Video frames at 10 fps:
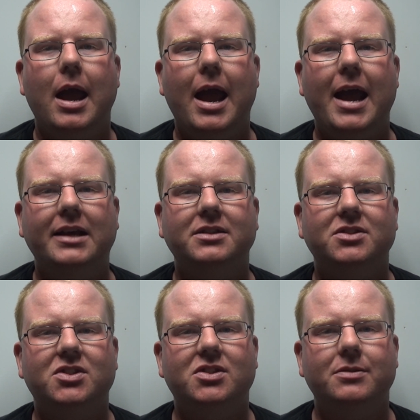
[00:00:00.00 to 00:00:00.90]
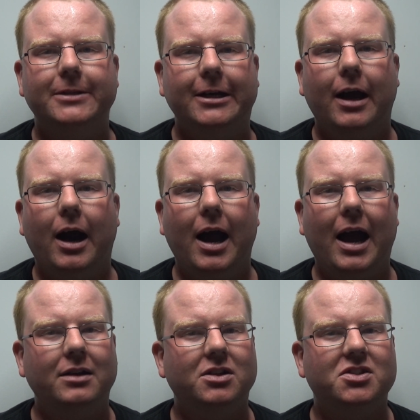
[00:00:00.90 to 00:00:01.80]
and I
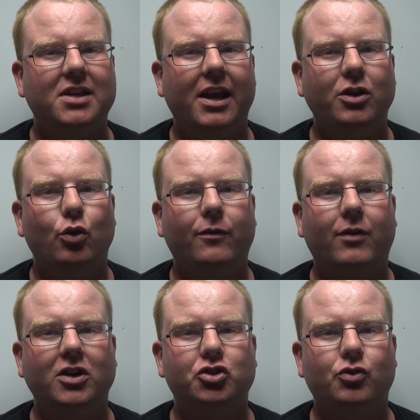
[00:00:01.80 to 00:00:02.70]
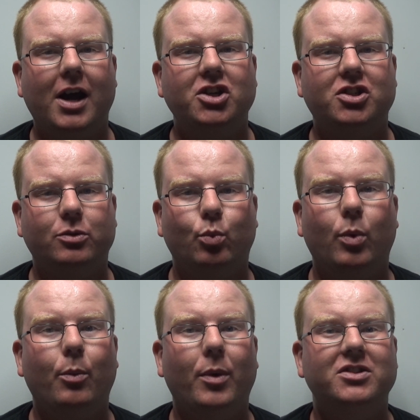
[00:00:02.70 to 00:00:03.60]
understand your frustration
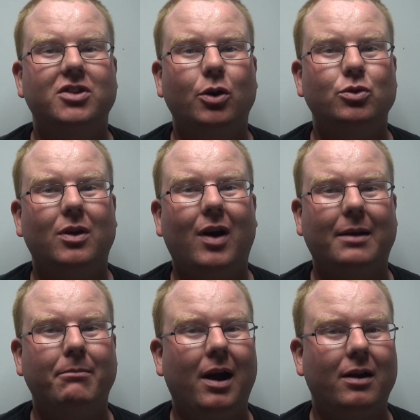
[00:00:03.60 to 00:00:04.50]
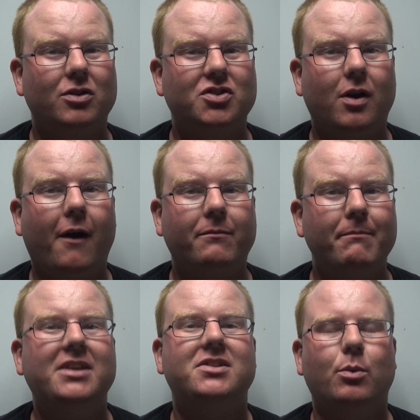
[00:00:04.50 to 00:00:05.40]
when we don't like Microsoft
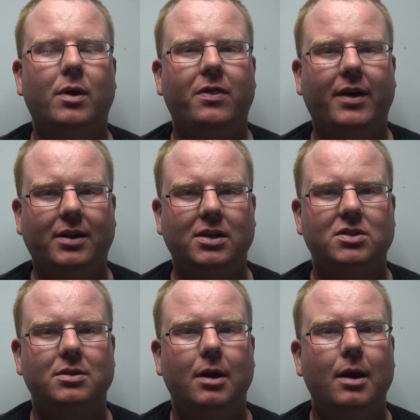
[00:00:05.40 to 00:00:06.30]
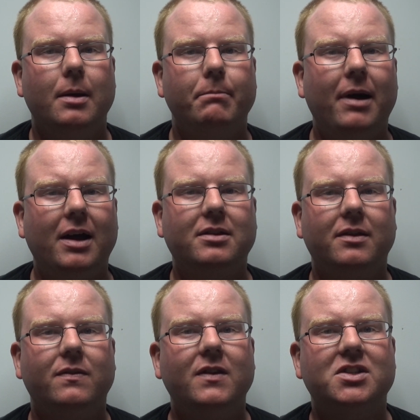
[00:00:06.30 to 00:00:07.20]
messing with things, but
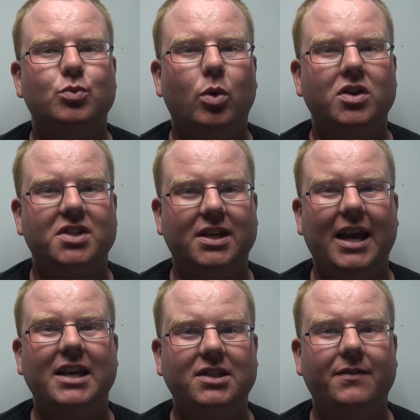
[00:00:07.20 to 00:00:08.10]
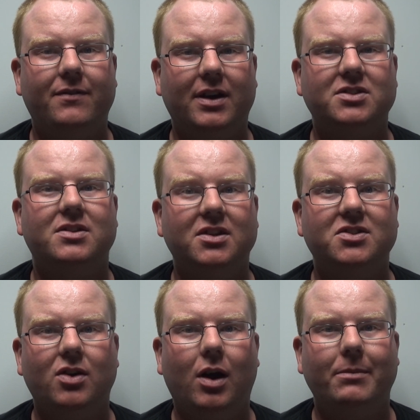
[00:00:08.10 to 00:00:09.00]
this was an easy fix
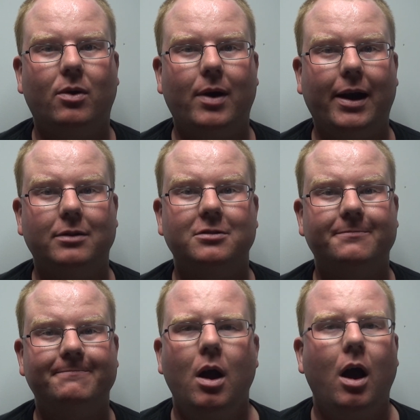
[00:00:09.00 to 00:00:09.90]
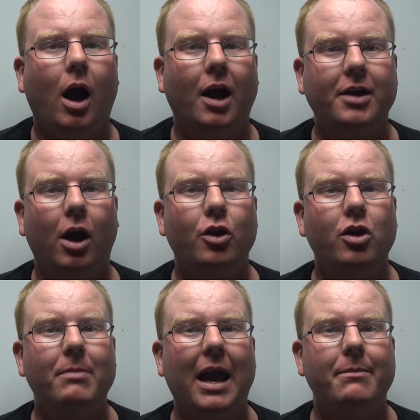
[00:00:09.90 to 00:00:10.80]
this time around. I know
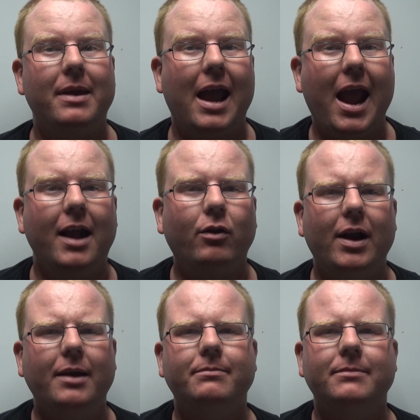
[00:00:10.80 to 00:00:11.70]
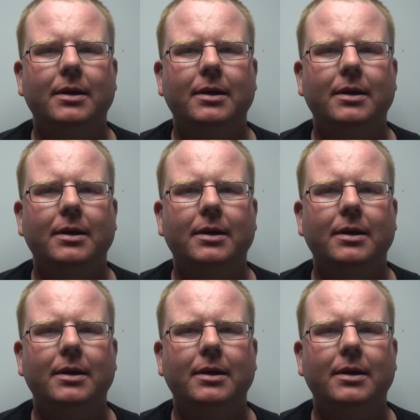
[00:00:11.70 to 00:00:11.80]
you may be angry,